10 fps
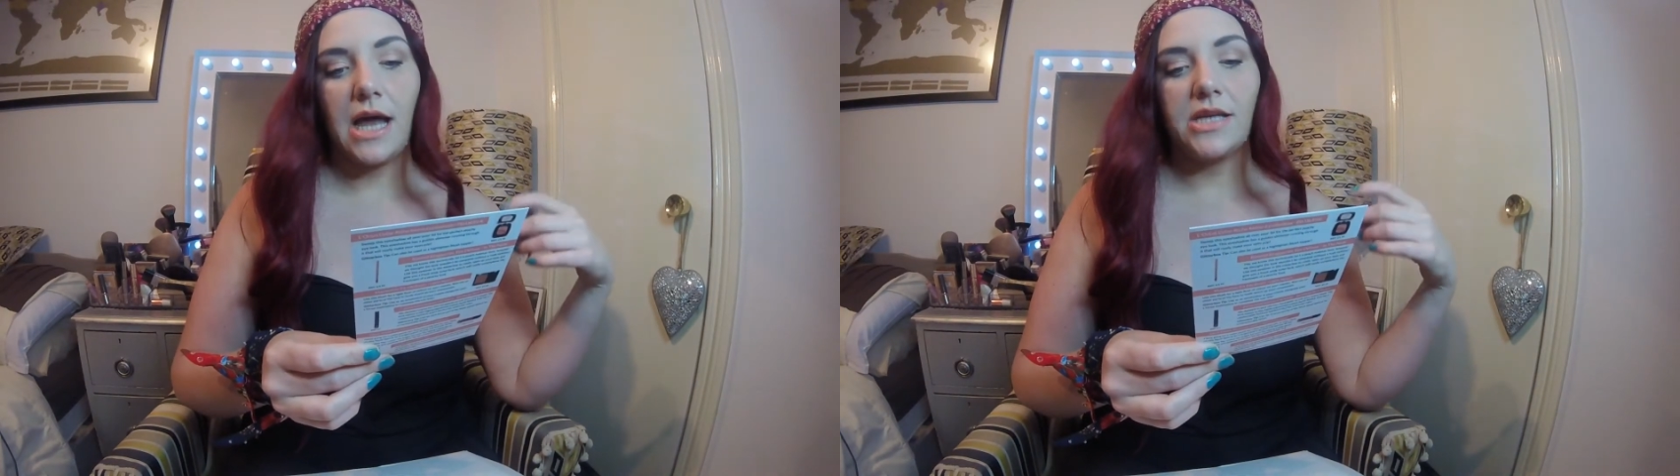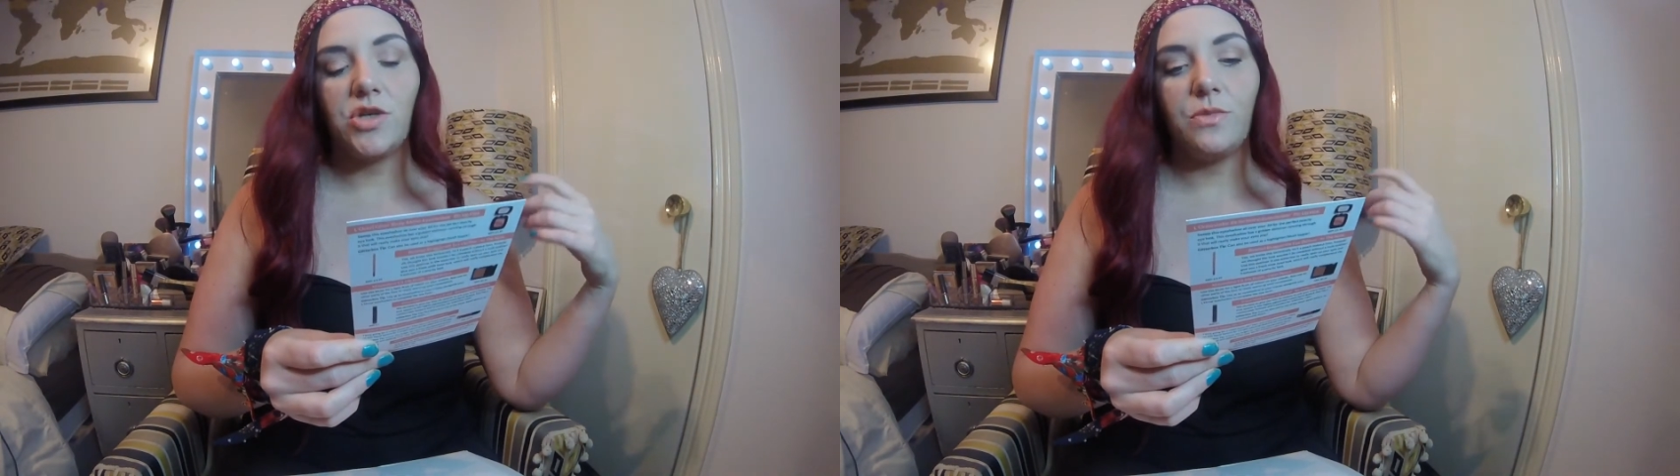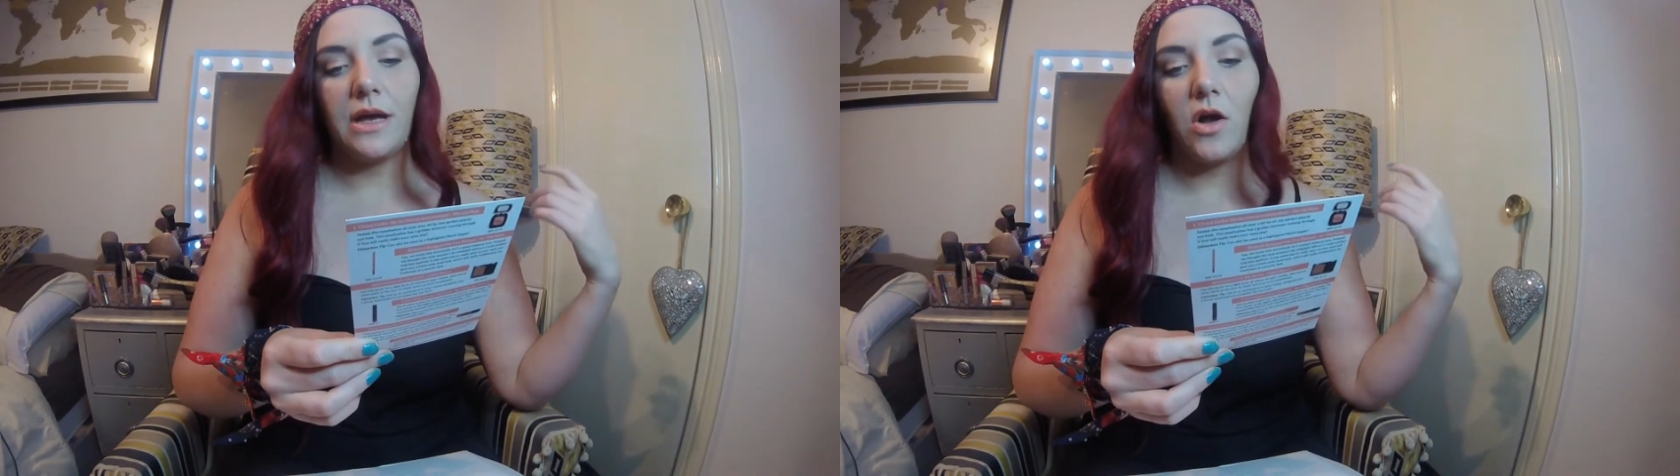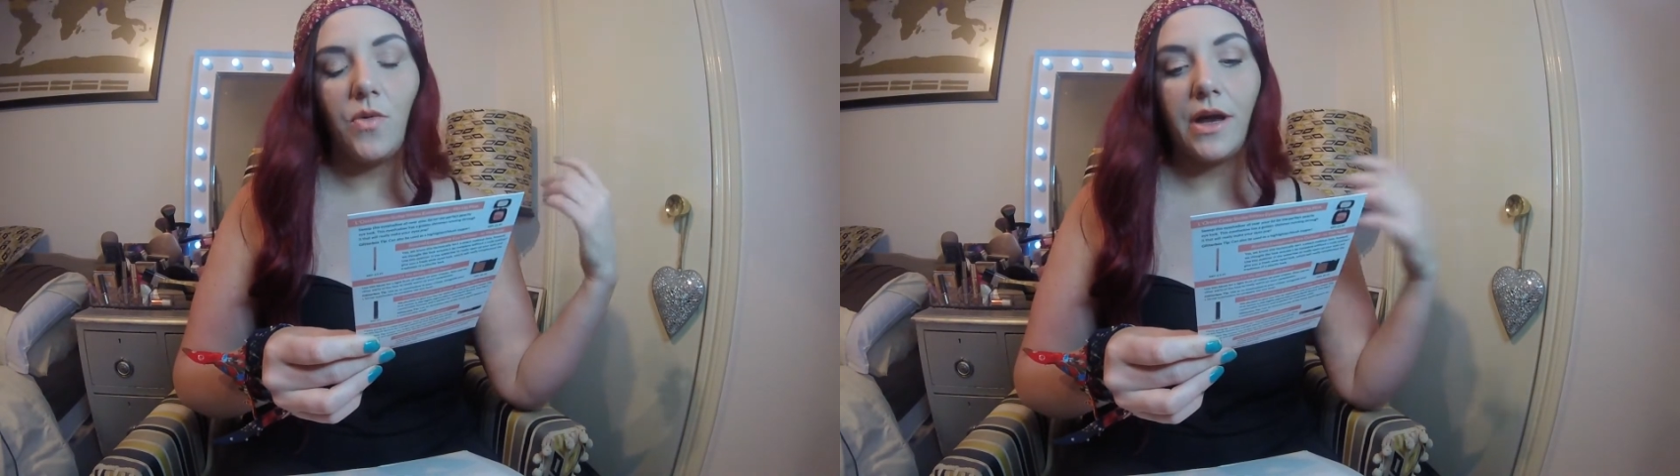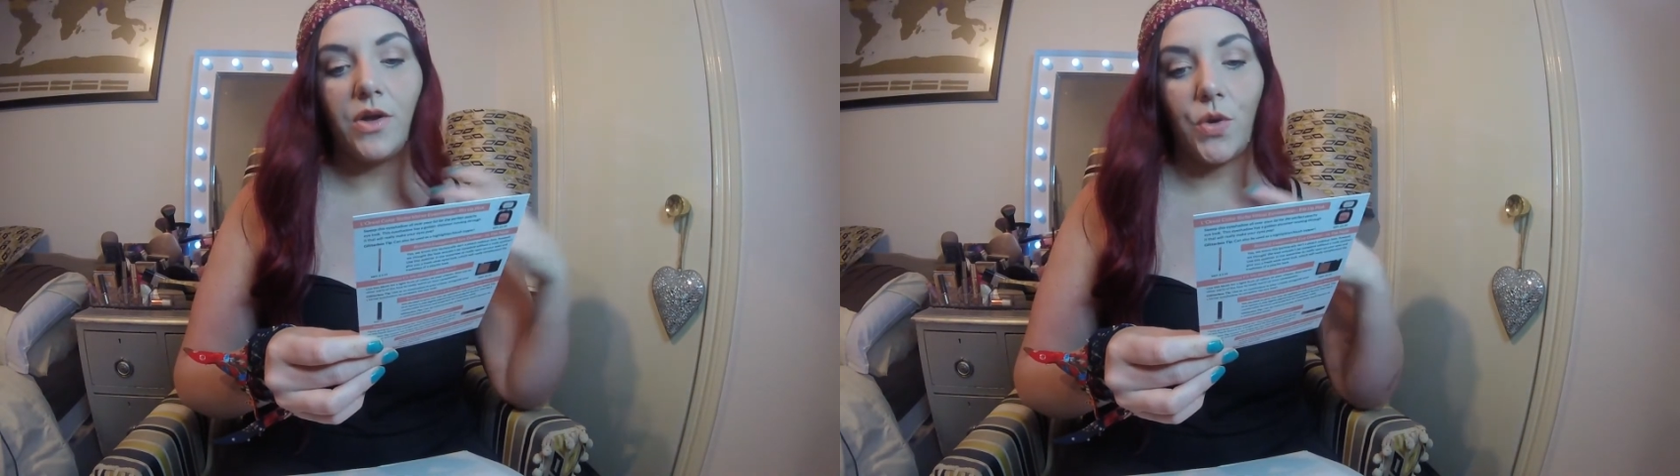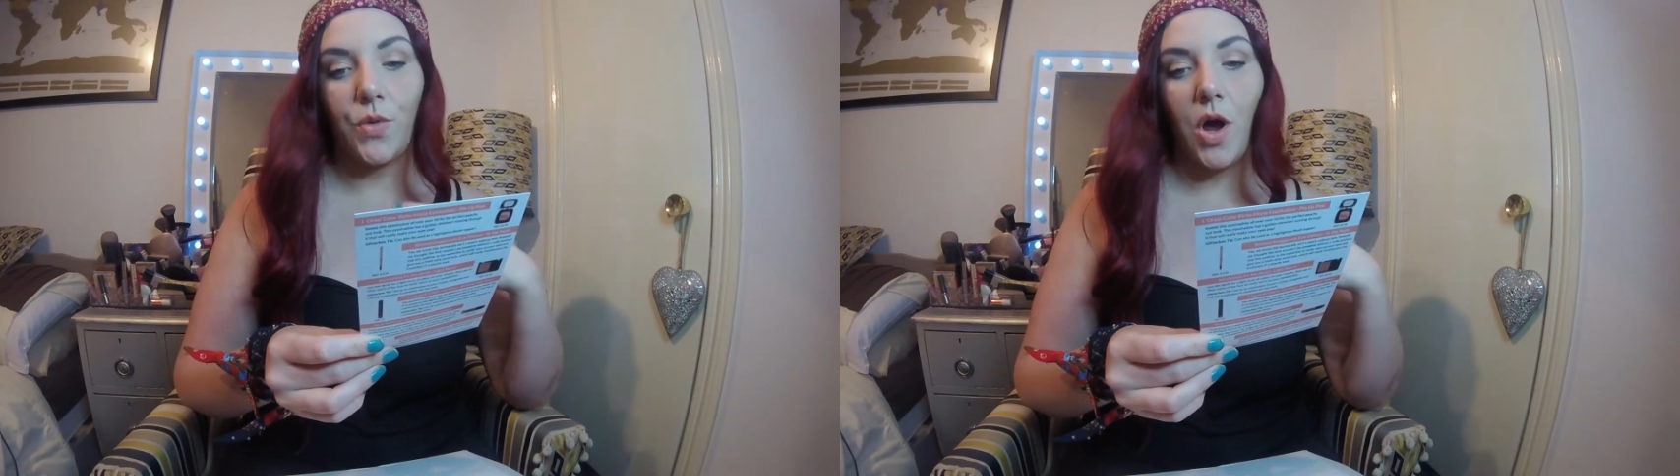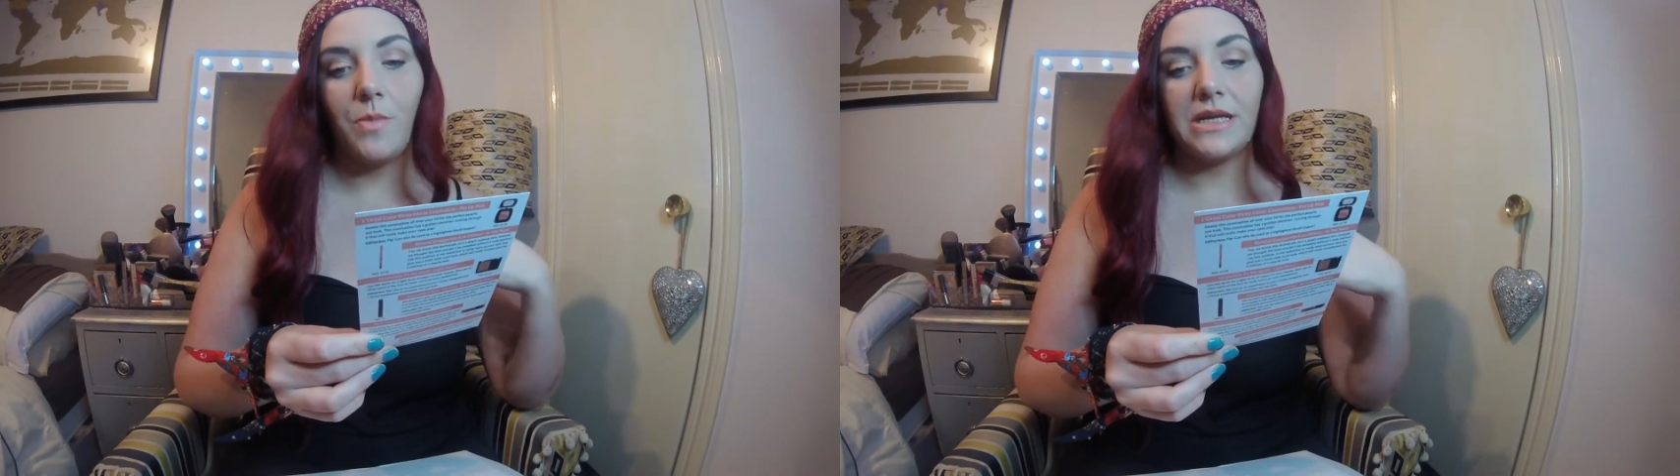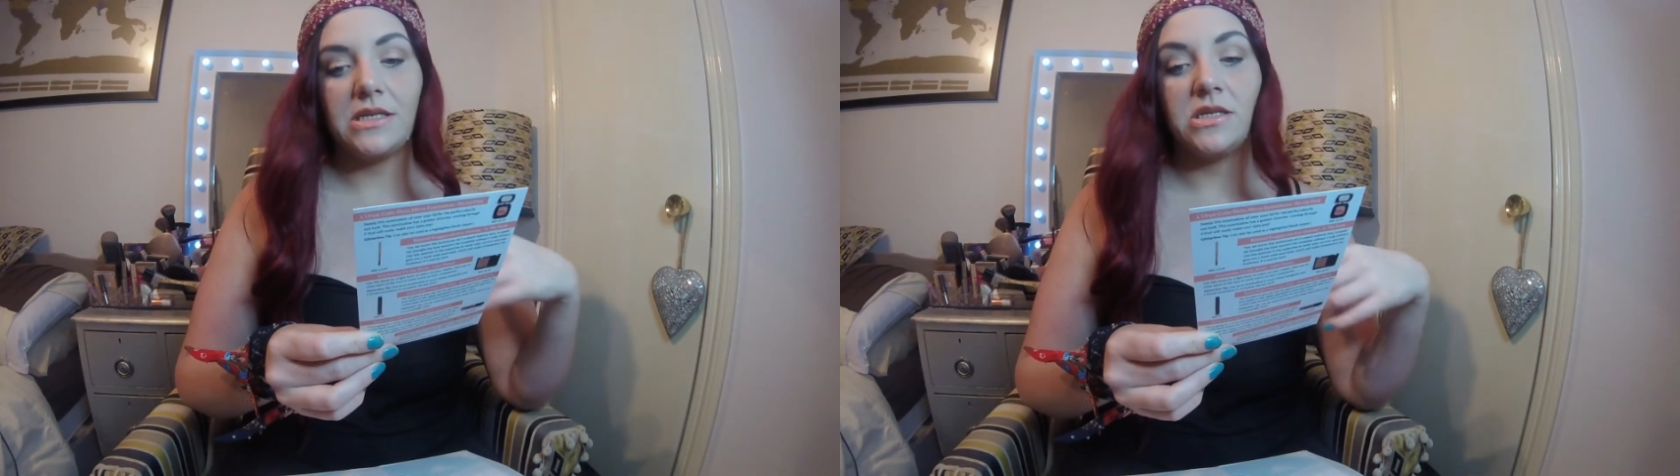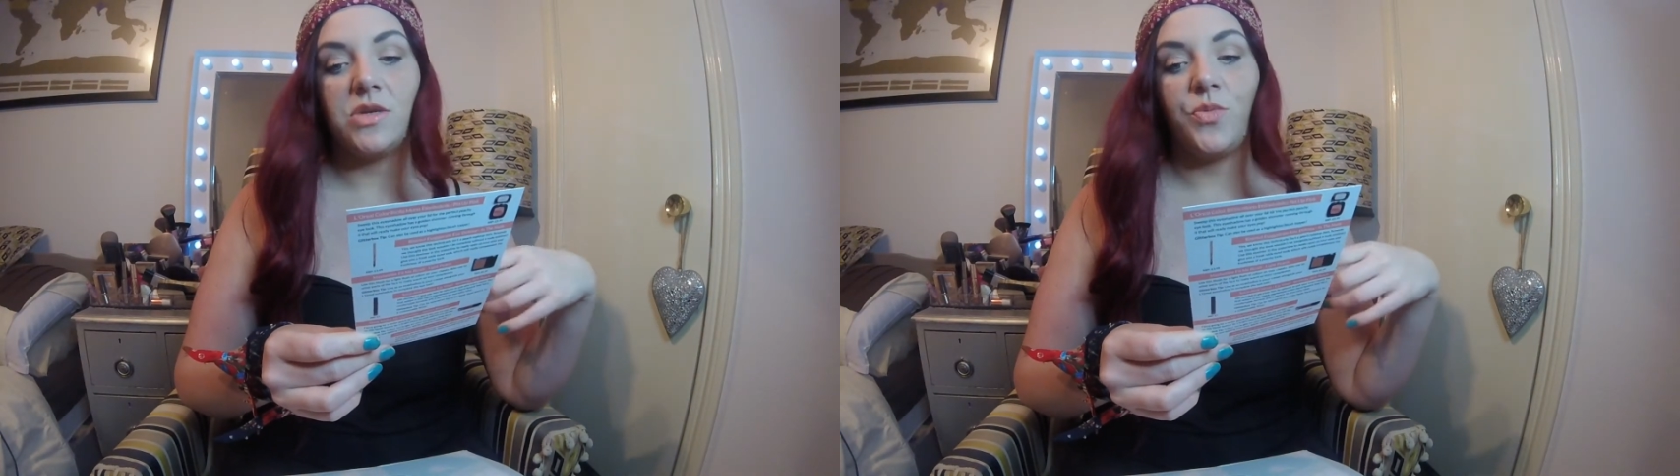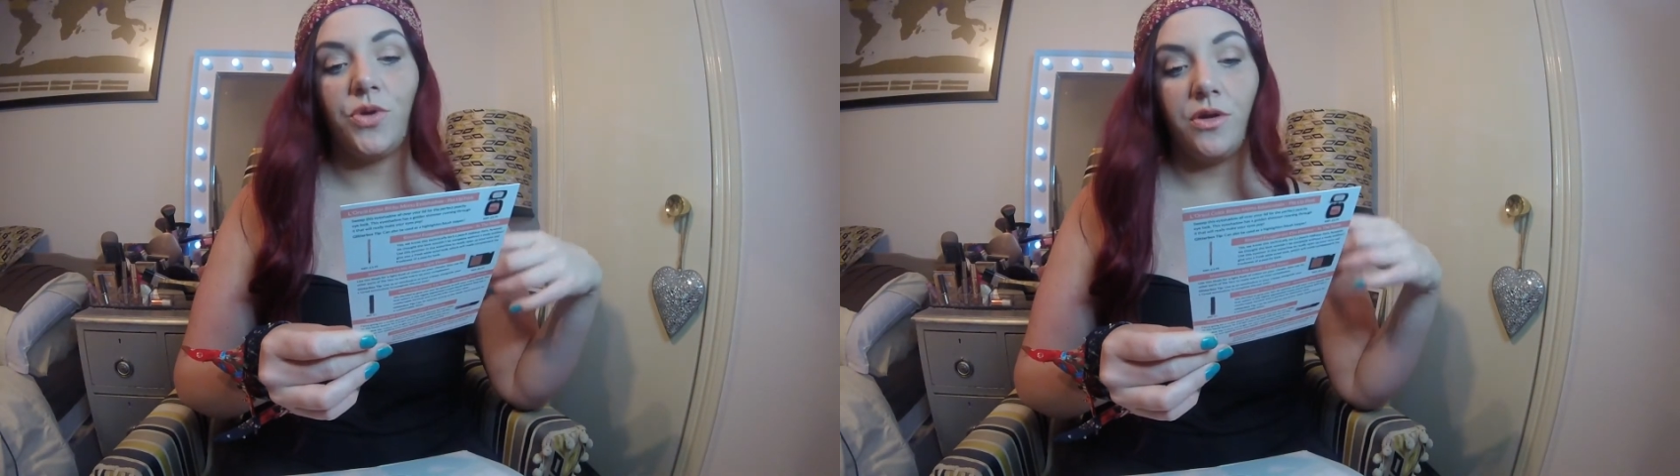As you may already know, our mission is
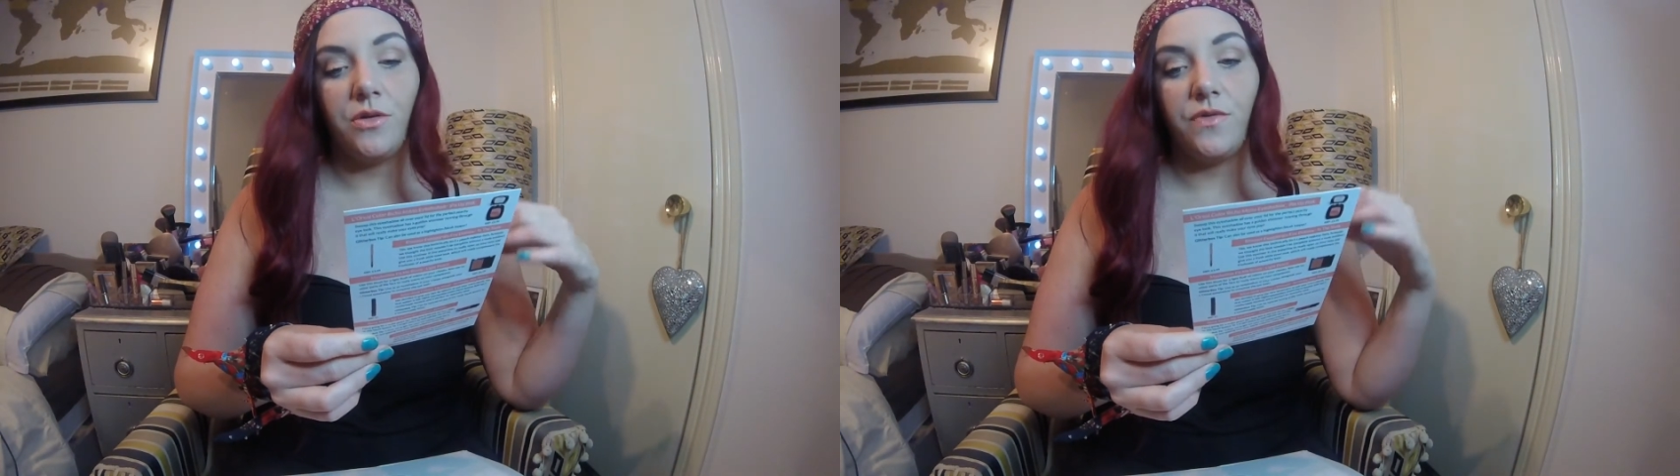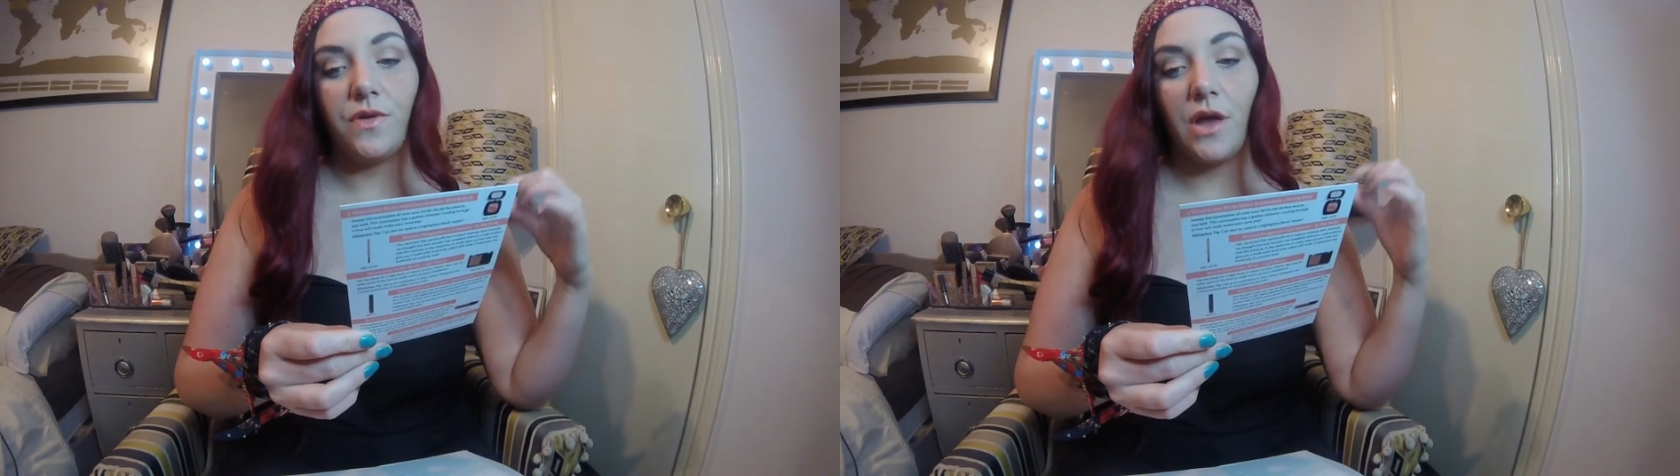to